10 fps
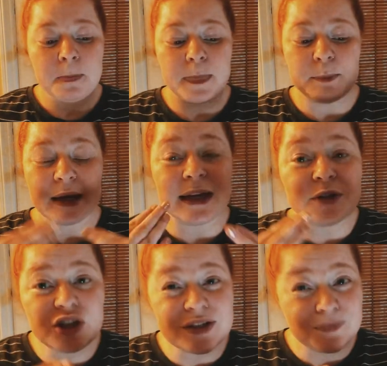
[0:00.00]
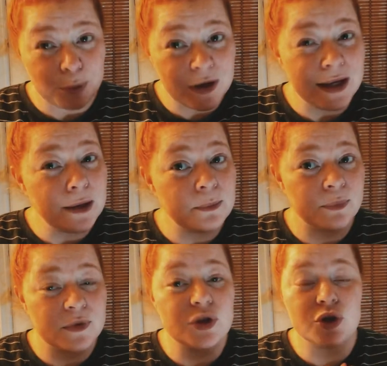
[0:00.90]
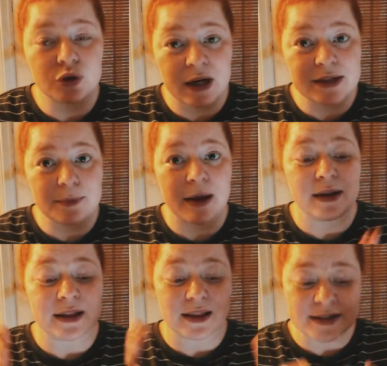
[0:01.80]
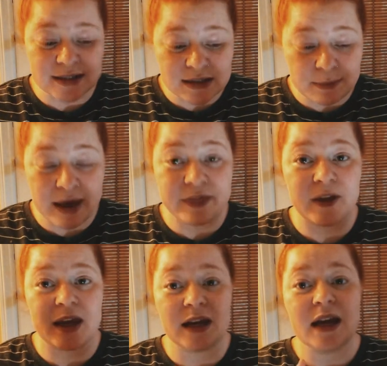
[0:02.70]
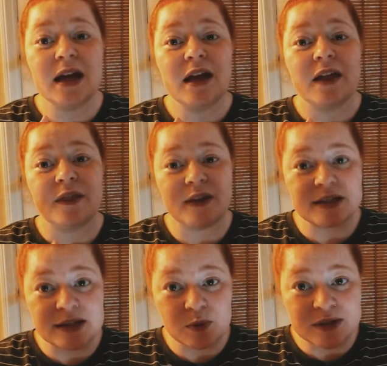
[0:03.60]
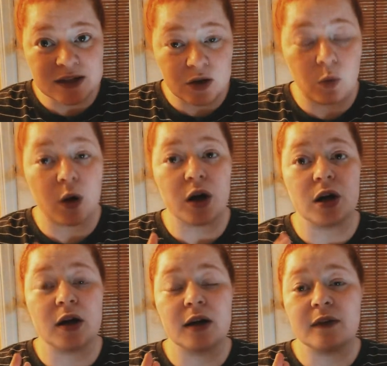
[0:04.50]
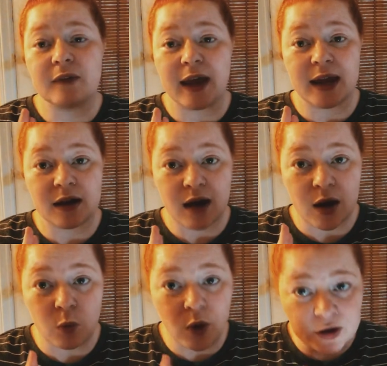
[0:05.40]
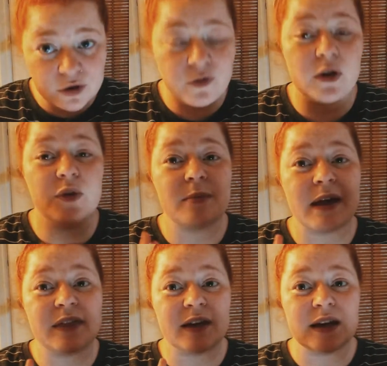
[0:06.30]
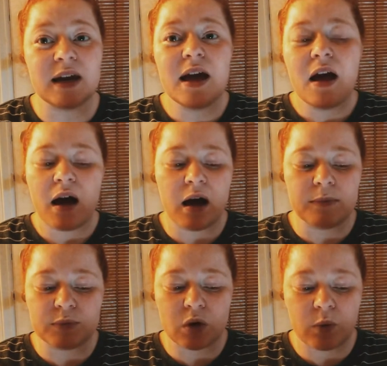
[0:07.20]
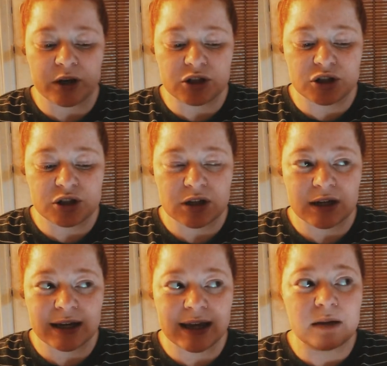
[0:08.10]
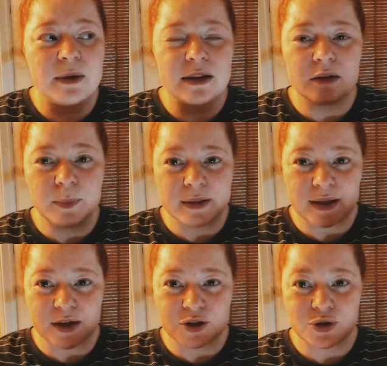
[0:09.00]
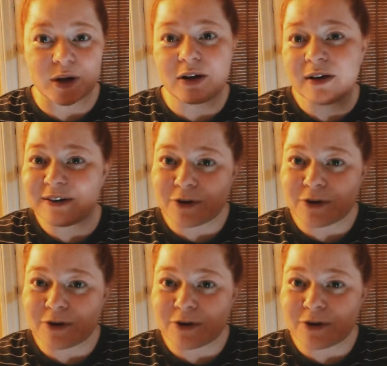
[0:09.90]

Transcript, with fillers: But he, she's pretty strict about like, this is the method. This is what's going to work. Like, I want you to follow the method, um, which can be a little bit like triggering for a